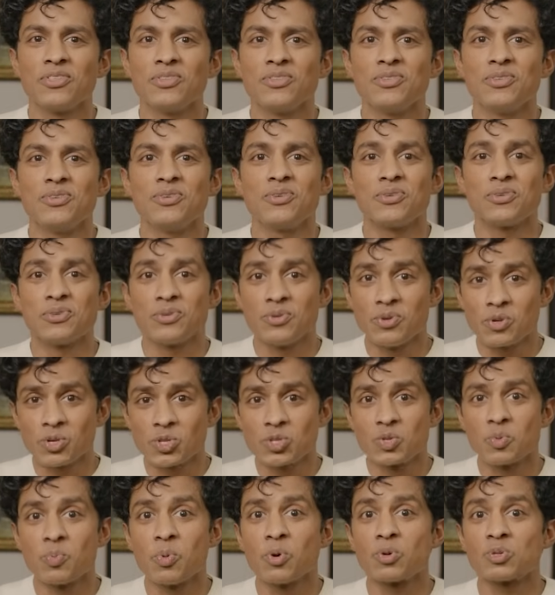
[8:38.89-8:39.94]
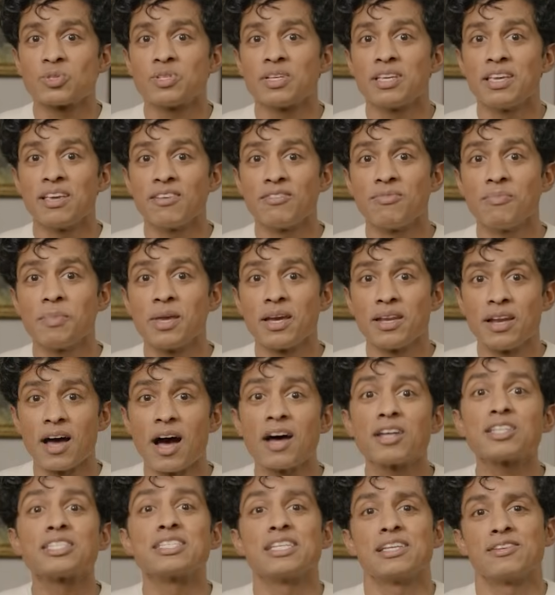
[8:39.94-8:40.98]
you're supposed to give me an
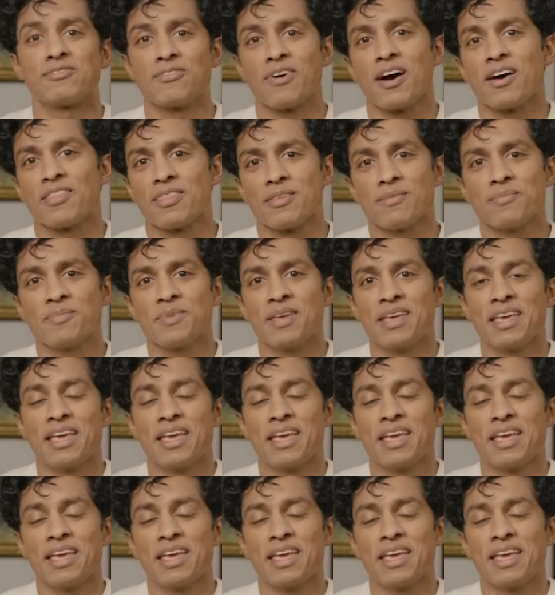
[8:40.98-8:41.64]
asirvadam.